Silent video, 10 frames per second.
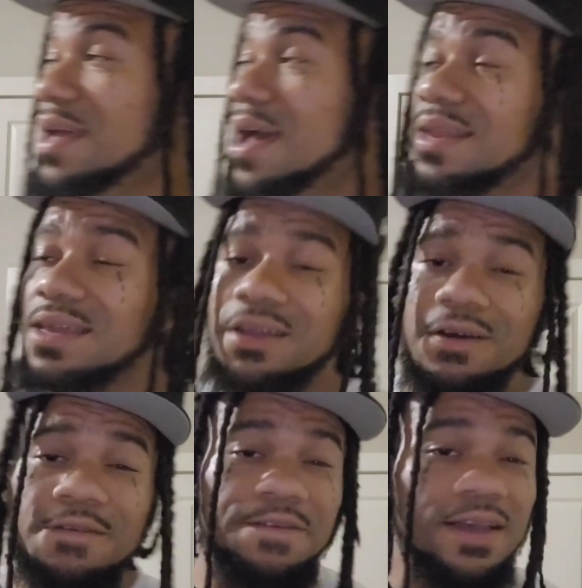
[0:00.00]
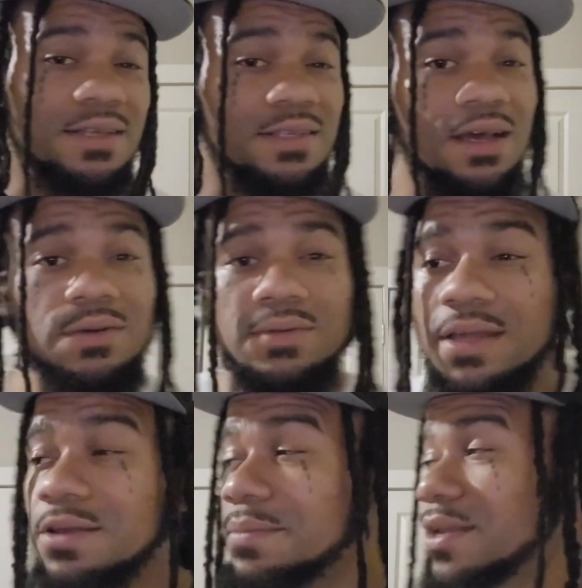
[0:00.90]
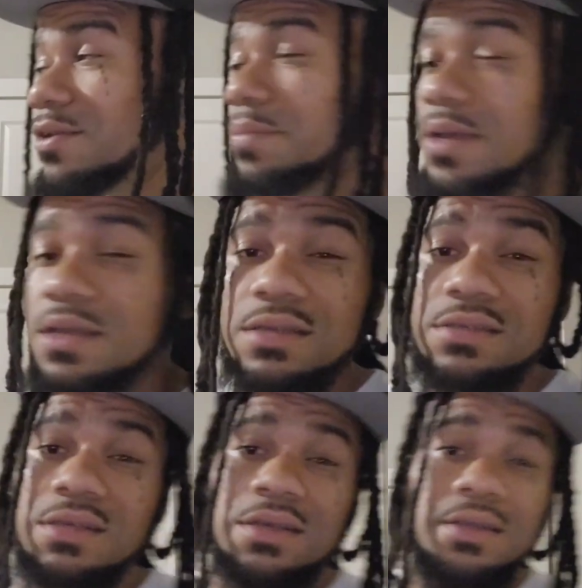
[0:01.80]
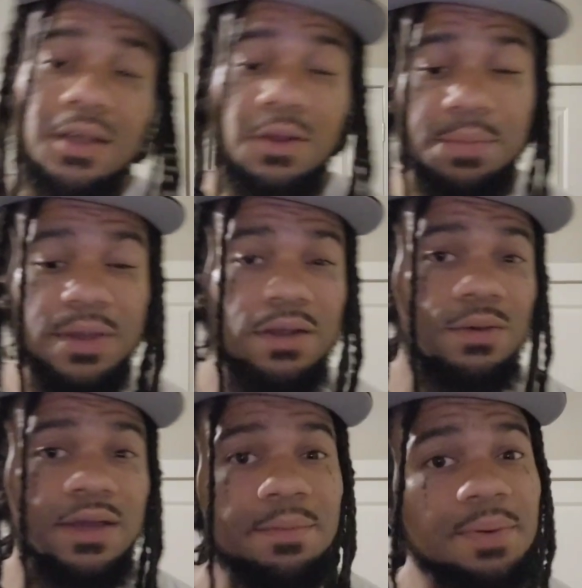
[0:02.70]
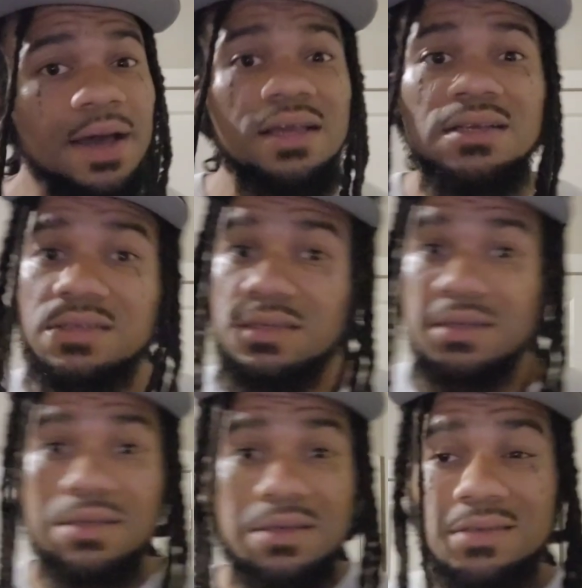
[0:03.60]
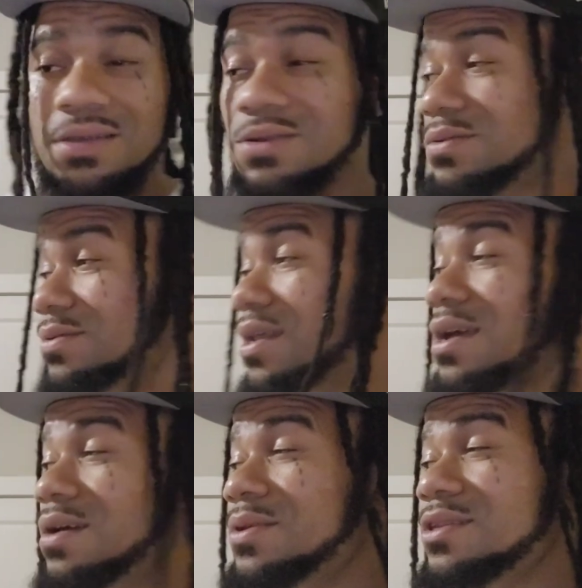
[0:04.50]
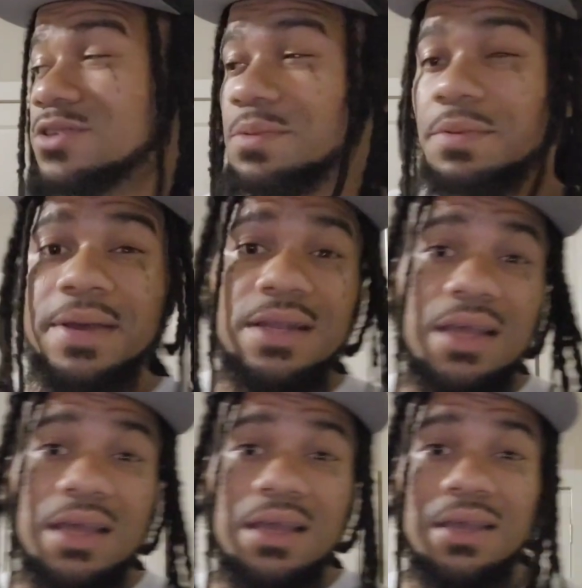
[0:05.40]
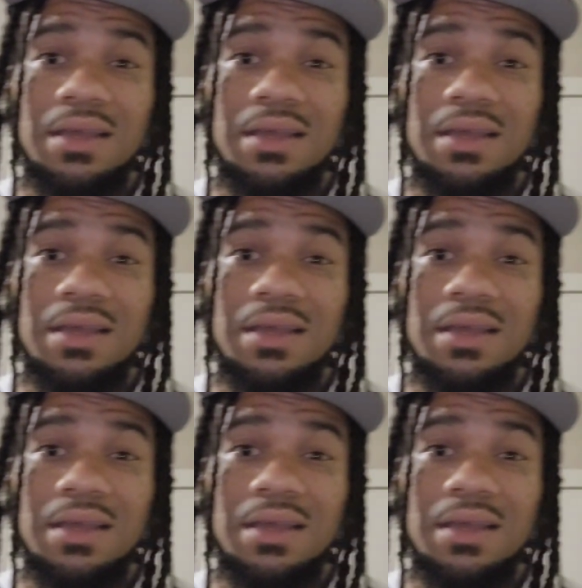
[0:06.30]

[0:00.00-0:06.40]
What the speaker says: Got it, he no fan talk. They don't make no millions. They don't build no empires. So nah, what are you tripping about that?